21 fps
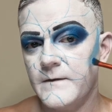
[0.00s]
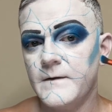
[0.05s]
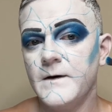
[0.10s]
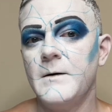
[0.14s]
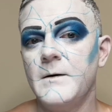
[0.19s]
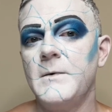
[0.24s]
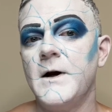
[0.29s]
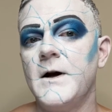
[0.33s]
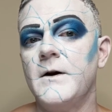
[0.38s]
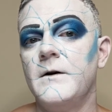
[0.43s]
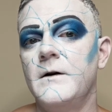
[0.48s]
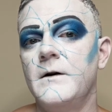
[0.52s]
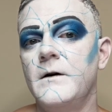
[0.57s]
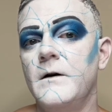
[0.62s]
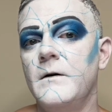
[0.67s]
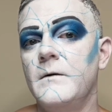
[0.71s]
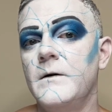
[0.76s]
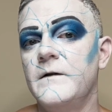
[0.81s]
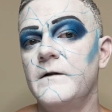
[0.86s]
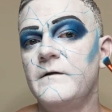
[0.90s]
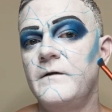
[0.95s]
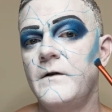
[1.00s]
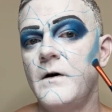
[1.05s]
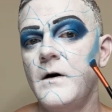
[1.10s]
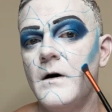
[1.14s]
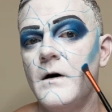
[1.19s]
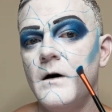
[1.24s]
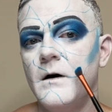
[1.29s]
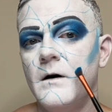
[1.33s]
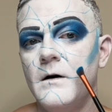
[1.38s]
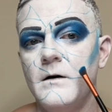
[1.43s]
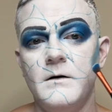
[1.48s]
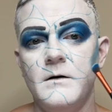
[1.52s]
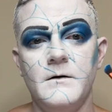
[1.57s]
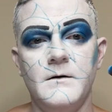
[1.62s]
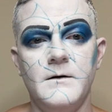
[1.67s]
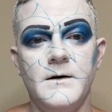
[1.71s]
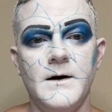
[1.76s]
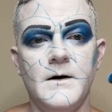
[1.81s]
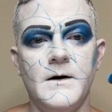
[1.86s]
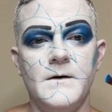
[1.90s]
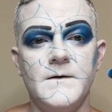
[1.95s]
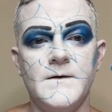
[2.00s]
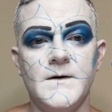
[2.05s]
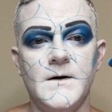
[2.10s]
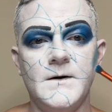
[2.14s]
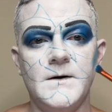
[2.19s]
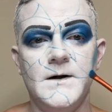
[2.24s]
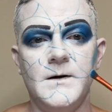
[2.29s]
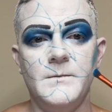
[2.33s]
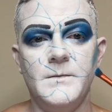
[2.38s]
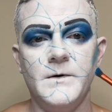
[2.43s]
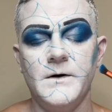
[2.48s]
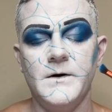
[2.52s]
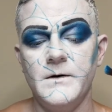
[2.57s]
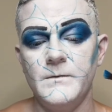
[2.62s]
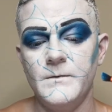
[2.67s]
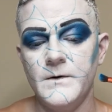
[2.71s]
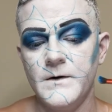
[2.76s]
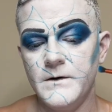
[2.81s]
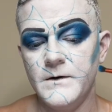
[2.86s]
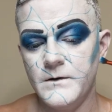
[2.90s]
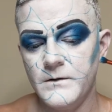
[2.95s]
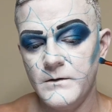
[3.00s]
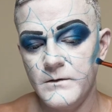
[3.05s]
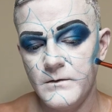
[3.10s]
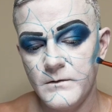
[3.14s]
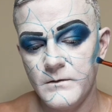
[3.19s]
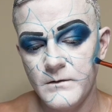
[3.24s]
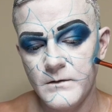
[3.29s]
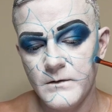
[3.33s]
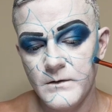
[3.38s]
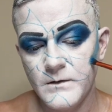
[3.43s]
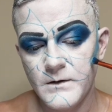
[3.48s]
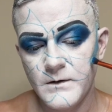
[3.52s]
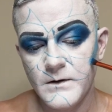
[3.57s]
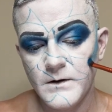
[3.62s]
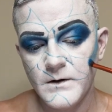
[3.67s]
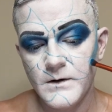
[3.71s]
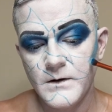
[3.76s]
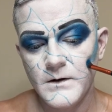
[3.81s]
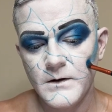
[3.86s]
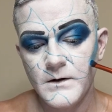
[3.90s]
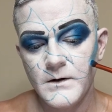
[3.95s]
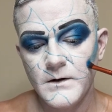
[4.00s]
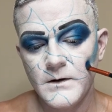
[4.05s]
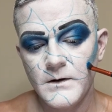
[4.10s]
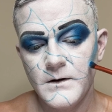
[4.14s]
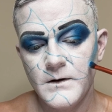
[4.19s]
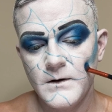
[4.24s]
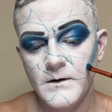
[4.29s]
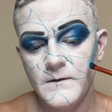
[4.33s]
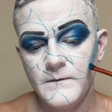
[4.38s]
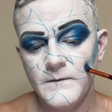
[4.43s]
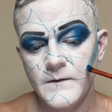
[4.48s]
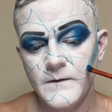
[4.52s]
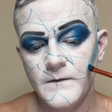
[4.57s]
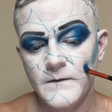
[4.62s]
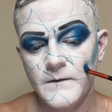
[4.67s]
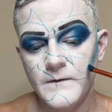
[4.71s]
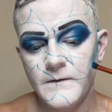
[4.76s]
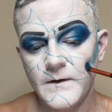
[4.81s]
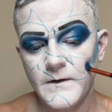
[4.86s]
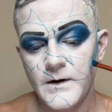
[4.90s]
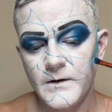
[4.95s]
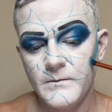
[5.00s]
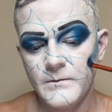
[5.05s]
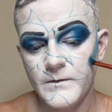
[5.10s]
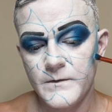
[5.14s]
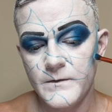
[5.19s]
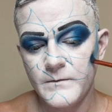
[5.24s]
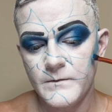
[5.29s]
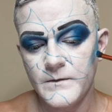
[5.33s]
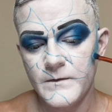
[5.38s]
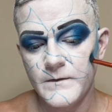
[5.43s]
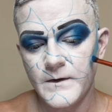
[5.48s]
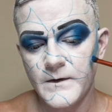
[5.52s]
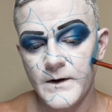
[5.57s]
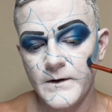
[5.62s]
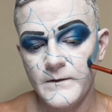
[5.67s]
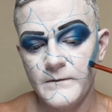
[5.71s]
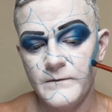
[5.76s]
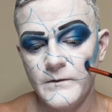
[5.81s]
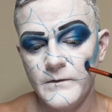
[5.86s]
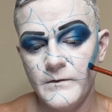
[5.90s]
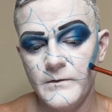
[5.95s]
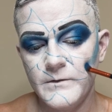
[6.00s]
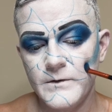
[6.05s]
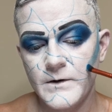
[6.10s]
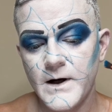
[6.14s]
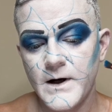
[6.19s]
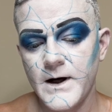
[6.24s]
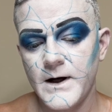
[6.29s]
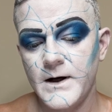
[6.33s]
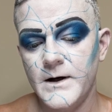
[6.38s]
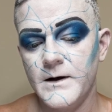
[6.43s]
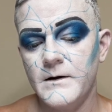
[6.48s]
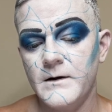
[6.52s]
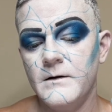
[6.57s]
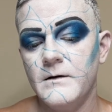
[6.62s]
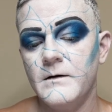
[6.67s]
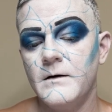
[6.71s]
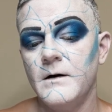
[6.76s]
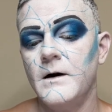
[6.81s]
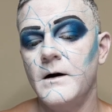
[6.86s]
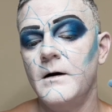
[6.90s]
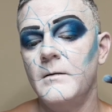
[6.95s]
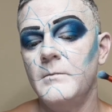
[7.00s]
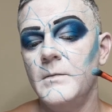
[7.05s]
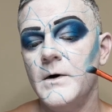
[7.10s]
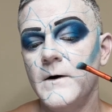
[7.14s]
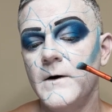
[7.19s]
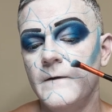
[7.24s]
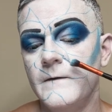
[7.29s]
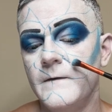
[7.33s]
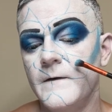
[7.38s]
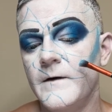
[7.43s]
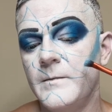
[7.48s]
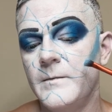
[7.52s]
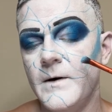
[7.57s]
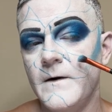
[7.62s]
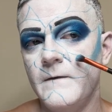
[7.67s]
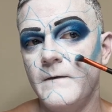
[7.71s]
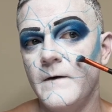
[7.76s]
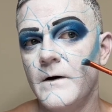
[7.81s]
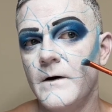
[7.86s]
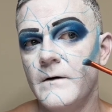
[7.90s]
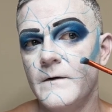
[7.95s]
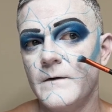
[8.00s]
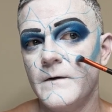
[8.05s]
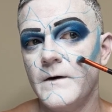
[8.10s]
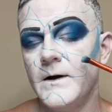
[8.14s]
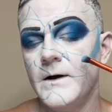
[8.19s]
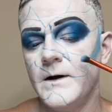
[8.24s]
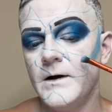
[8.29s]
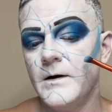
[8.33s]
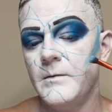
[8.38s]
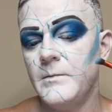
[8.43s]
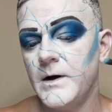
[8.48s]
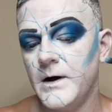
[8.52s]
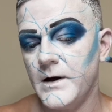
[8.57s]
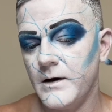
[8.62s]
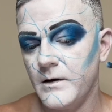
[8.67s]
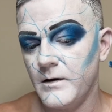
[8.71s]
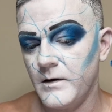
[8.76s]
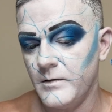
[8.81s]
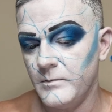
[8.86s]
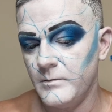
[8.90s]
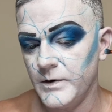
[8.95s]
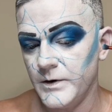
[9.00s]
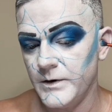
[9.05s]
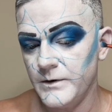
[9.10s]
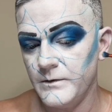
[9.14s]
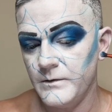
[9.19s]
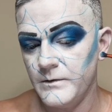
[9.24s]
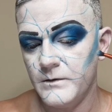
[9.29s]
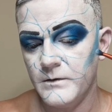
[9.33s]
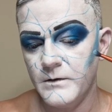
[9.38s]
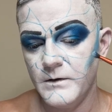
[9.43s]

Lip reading: And I'm not going to go as far down as I typically would do if this is, say, was like a full drag, because this piece here is going to end up being all blue.